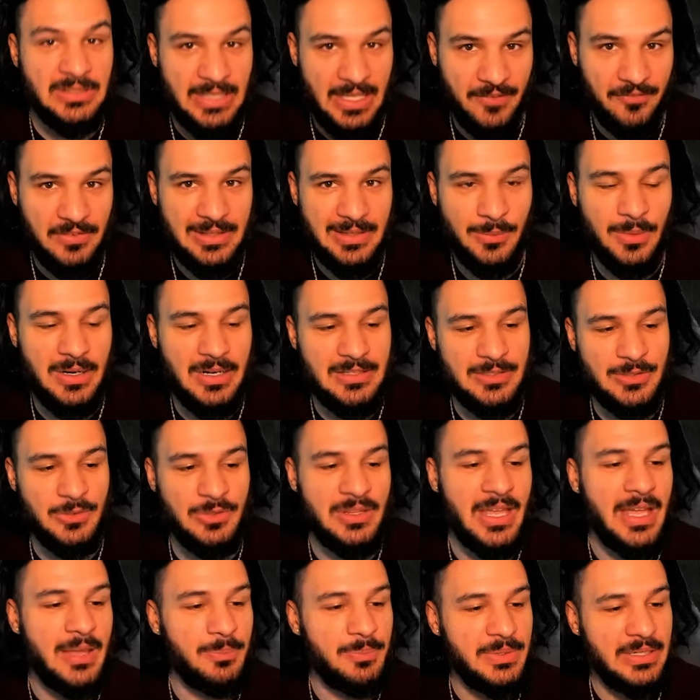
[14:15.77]
definitely want to do
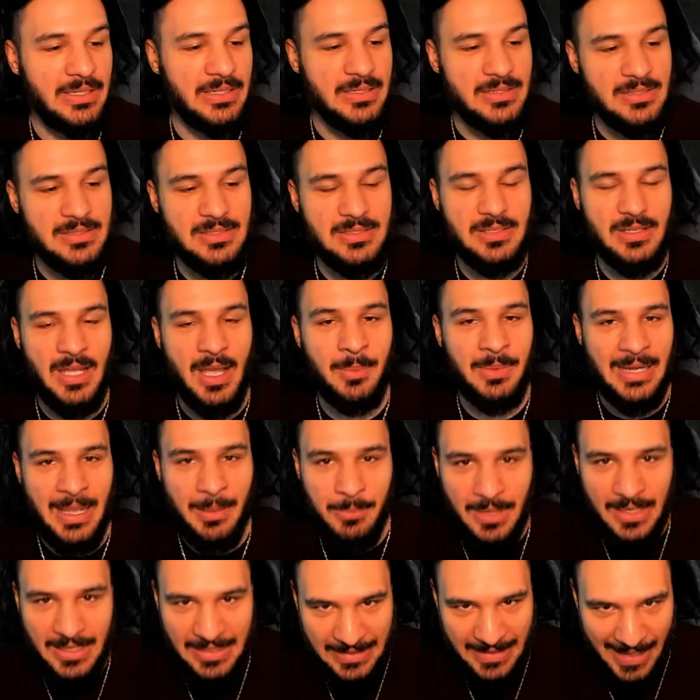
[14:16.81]
that because, I mean,
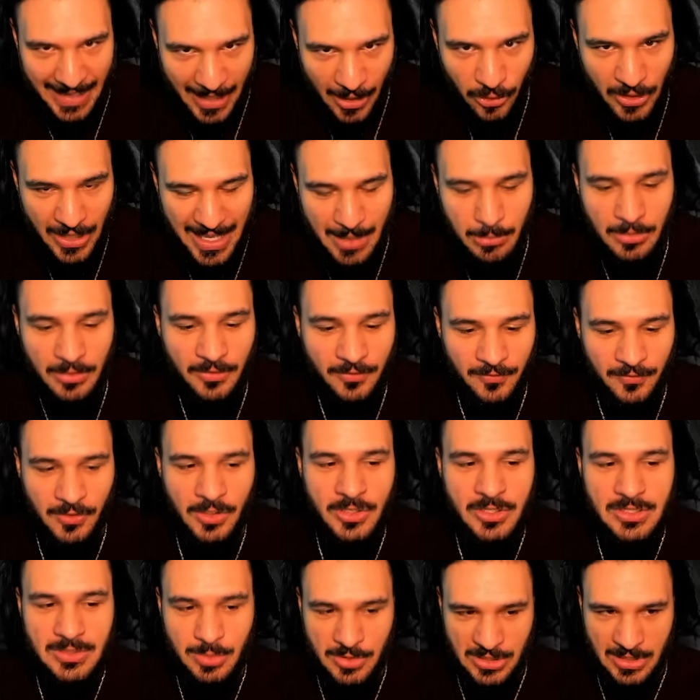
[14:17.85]
I'm going to need Hellhammer first,